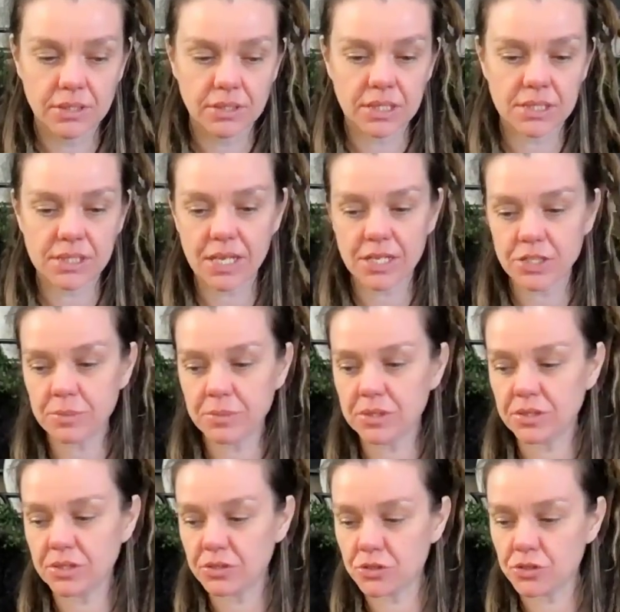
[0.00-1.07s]

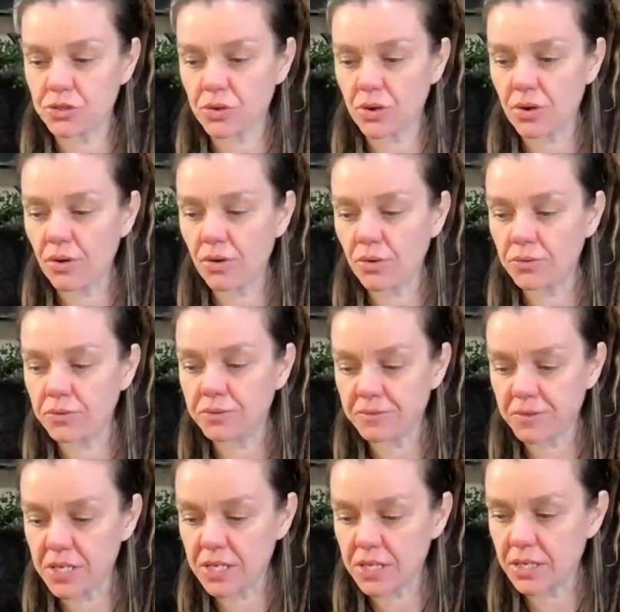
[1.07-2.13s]
attachment, control,
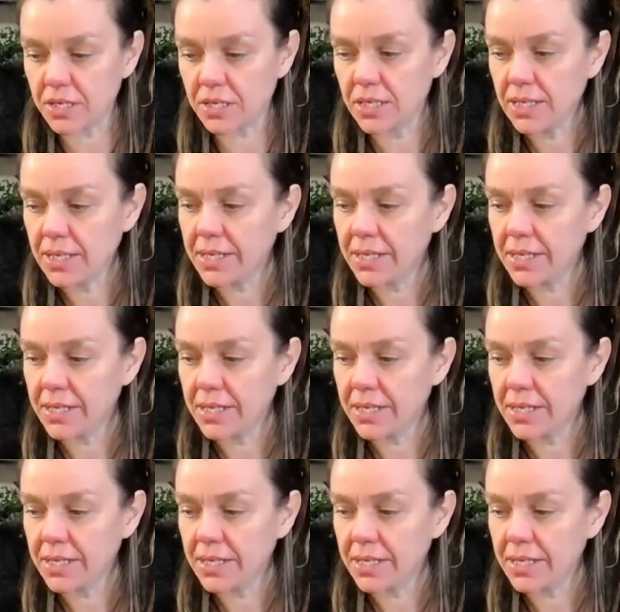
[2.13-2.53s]
fear.